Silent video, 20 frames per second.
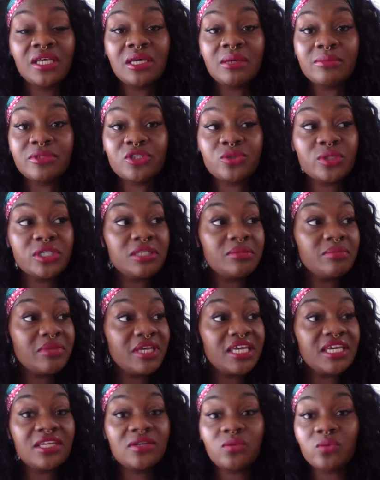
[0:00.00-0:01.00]
between
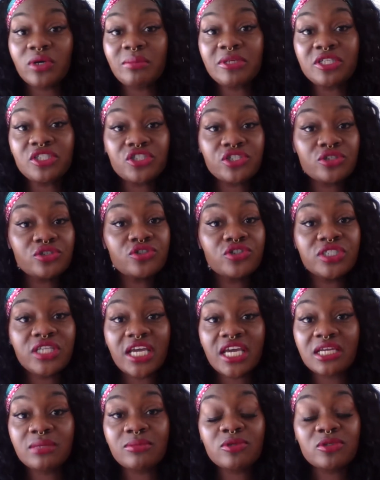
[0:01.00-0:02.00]
men, women, children,
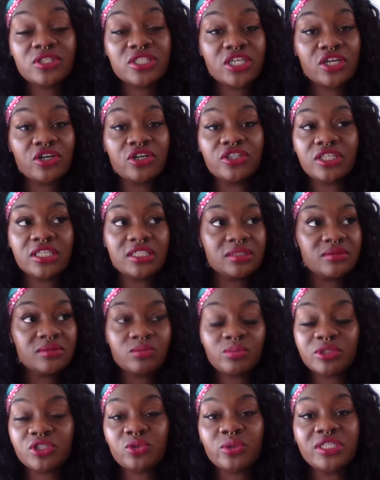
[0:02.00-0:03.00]
animals, the earth,
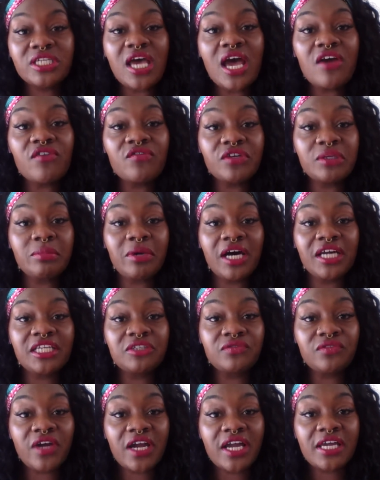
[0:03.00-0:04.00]
between everybody,
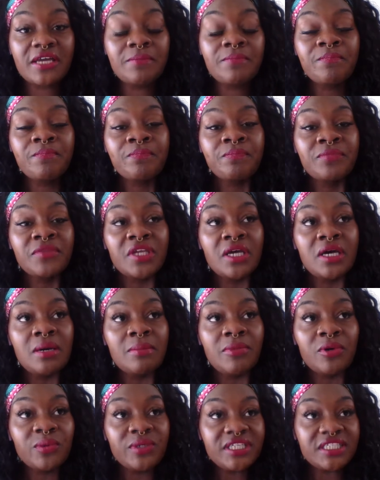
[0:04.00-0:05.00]
right?
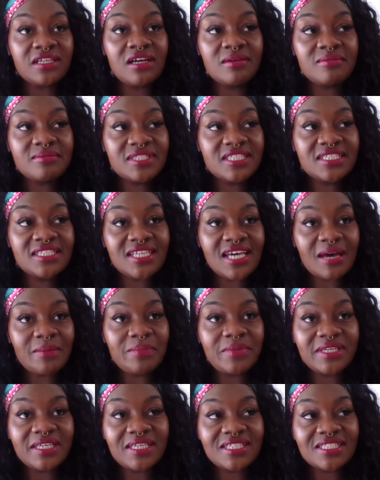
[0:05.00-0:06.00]
But when it comes to
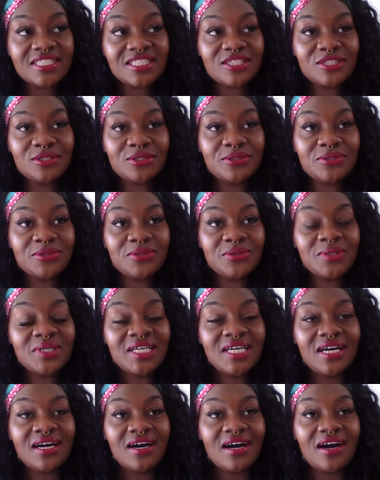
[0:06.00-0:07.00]
tapping into
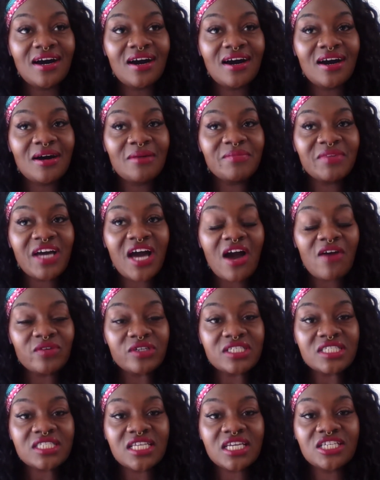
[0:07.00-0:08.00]

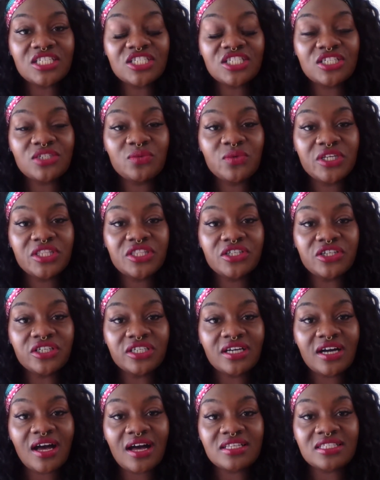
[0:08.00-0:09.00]
conversation with your
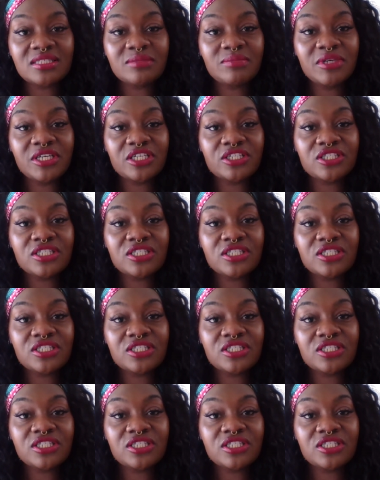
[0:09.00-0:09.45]
cosmic